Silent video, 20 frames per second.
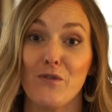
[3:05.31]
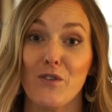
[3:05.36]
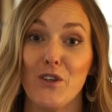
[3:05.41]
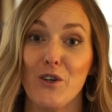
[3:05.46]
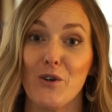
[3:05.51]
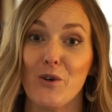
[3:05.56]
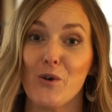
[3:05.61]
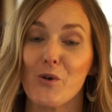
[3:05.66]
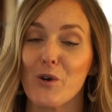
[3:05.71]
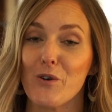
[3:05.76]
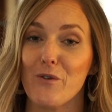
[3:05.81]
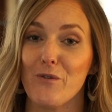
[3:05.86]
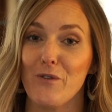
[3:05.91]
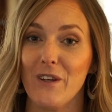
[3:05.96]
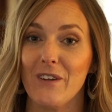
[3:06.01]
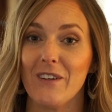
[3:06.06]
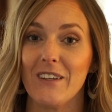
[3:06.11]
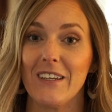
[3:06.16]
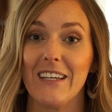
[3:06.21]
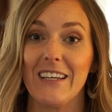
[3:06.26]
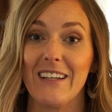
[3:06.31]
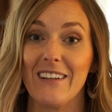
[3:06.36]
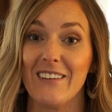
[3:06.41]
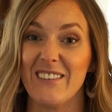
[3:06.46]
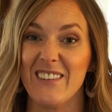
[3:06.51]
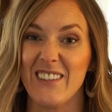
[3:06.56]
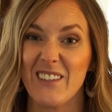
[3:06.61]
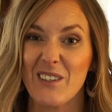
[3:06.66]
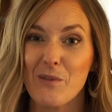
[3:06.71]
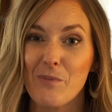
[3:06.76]
of you who are feeling a
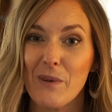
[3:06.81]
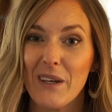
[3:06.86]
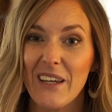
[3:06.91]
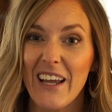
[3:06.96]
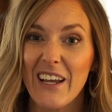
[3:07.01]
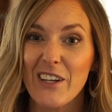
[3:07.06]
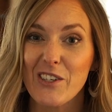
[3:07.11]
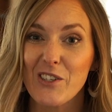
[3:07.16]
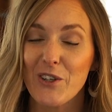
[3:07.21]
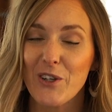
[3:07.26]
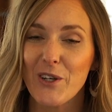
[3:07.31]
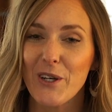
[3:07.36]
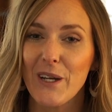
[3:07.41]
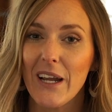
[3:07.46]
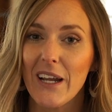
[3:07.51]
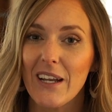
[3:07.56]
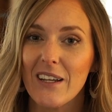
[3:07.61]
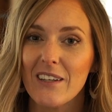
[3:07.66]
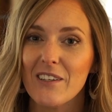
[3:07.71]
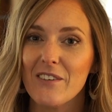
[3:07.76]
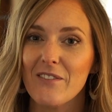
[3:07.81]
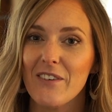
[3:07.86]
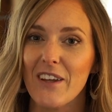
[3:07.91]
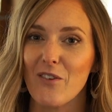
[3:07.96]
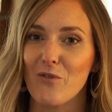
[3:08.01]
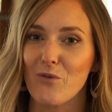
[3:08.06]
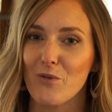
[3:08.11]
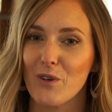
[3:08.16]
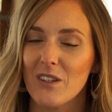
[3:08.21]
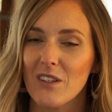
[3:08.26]
little bit extra creative
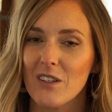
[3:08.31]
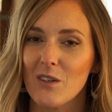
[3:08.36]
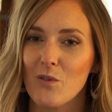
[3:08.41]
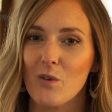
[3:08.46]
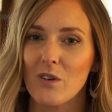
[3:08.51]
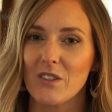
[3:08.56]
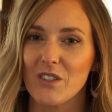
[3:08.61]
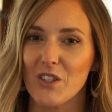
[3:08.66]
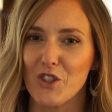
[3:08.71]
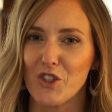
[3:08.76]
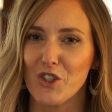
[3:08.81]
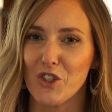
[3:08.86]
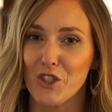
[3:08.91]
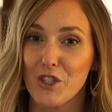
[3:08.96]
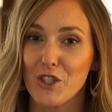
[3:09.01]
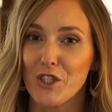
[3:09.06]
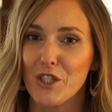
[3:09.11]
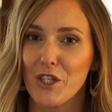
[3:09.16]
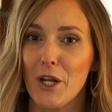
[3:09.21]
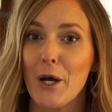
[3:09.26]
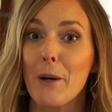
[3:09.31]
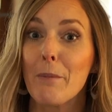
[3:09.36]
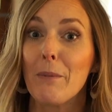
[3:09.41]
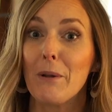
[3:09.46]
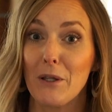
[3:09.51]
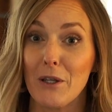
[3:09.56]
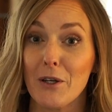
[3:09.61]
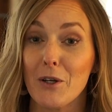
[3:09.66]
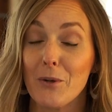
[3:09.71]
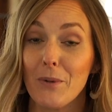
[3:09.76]
and really want to zhuzh it up a
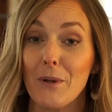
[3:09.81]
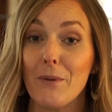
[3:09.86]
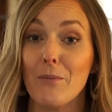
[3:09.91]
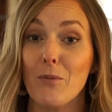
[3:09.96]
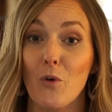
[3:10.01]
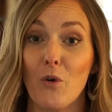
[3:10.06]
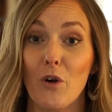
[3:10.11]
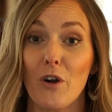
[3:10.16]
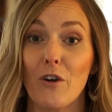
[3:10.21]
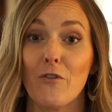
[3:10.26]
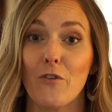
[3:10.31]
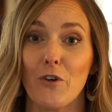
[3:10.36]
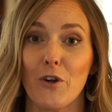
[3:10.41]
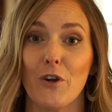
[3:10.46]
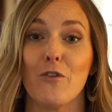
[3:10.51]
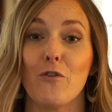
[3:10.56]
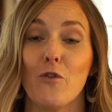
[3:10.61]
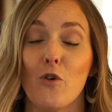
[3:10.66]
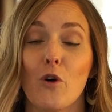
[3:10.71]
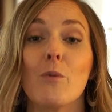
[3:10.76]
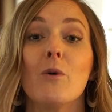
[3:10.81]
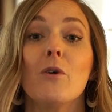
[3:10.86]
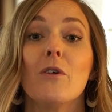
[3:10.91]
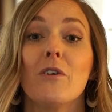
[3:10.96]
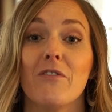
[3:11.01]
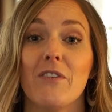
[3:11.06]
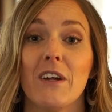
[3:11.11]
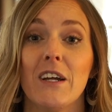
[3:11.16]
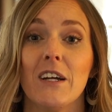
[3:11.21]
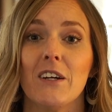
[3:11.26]
little bit more for your formal
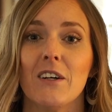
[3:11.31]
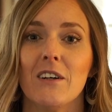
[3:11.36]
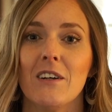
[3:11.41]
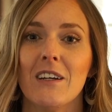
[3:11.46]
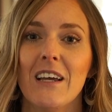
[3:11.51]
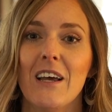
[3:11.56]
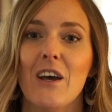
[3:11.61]
affair,